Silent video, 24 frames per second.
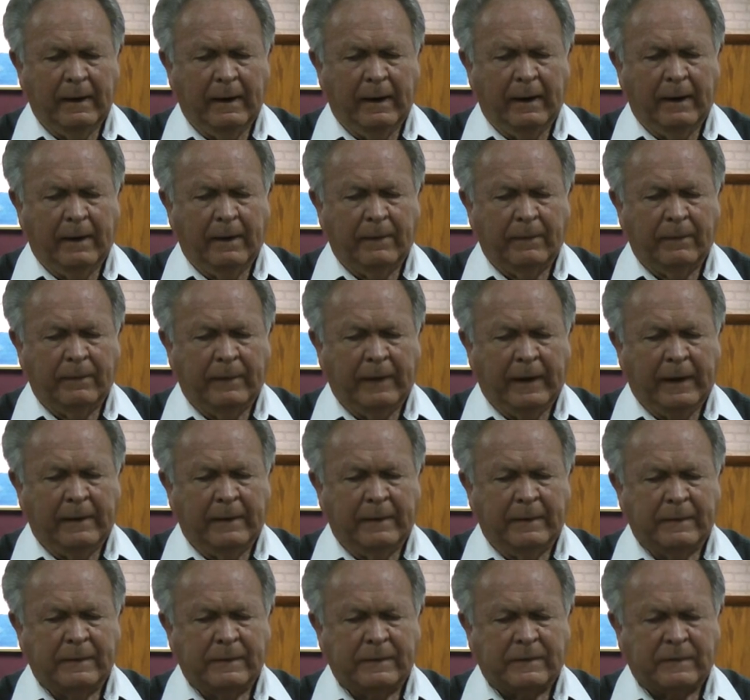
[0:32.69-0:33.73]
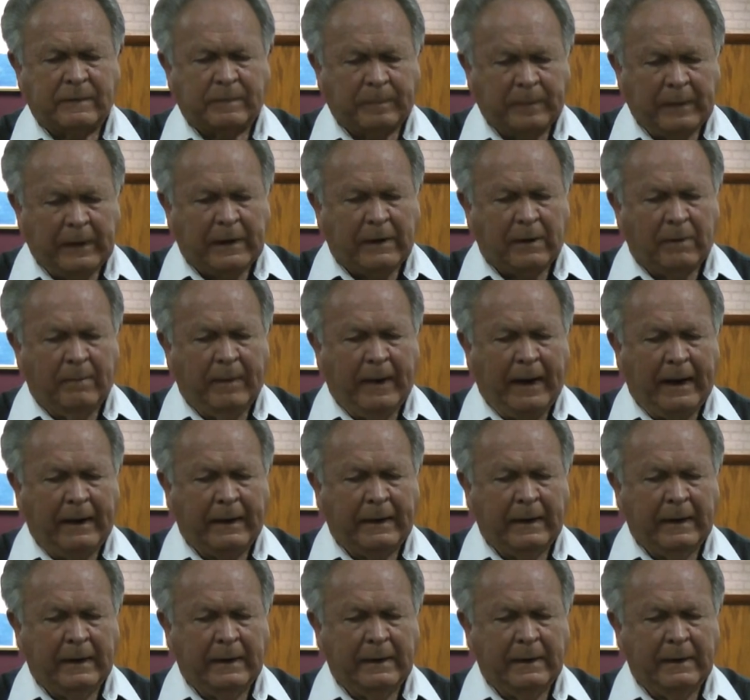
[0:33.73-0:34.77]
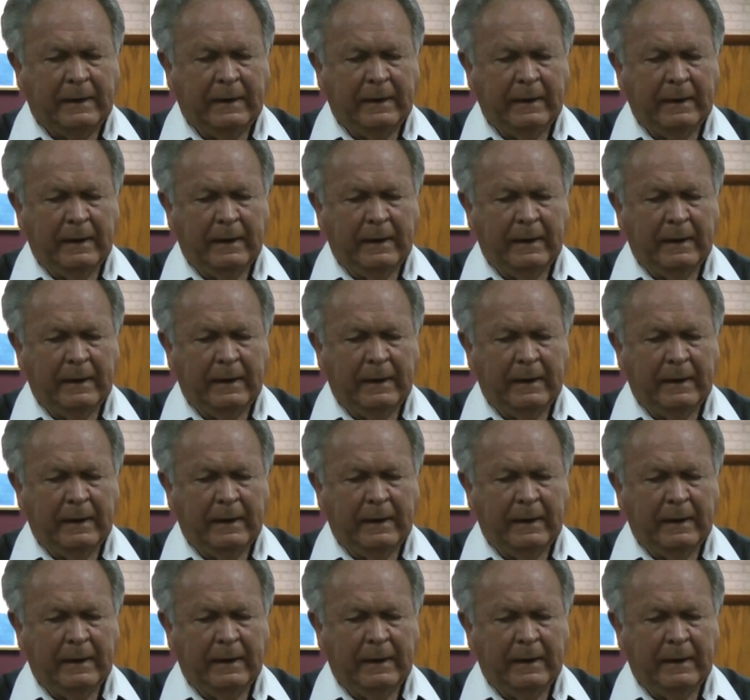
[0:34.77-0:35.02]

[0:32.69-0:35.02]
uh, then speak about it.